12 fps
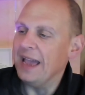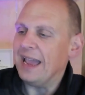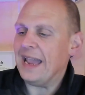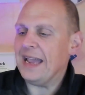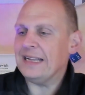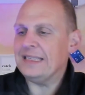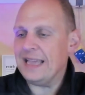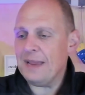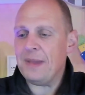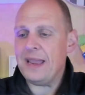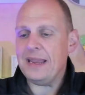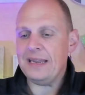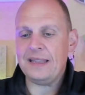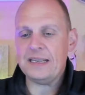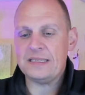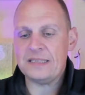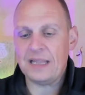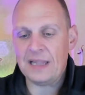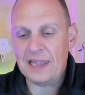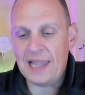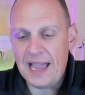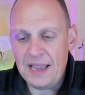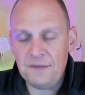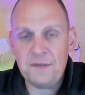And they made this
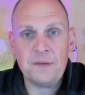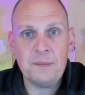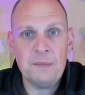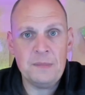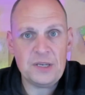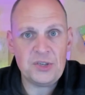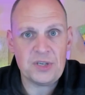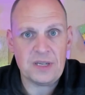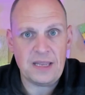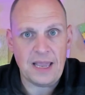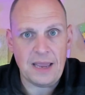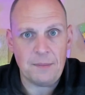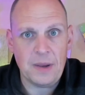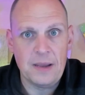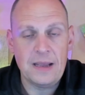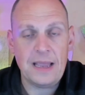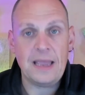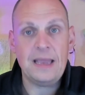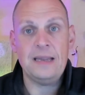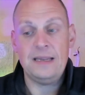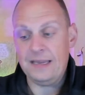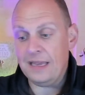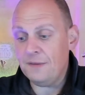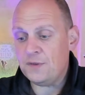live mission game.
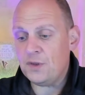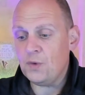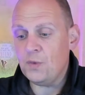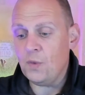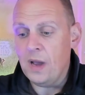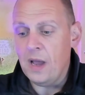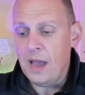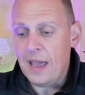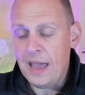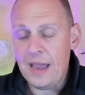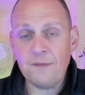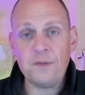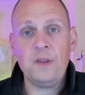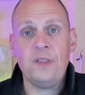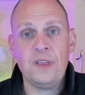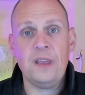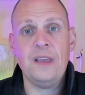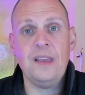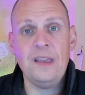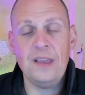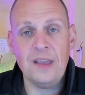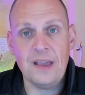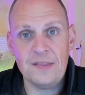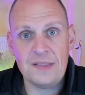It gives you
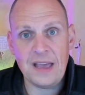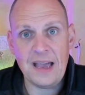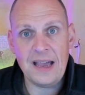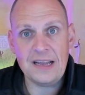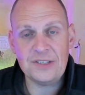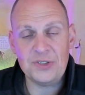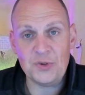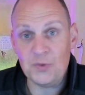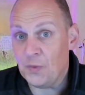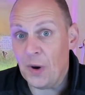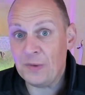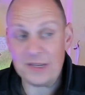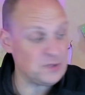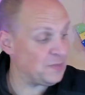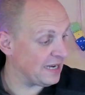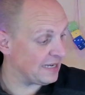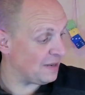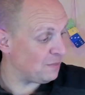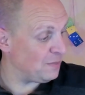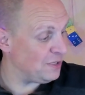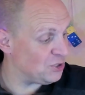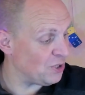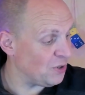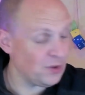everything that you won't expect. Let me
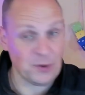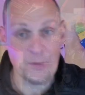show you.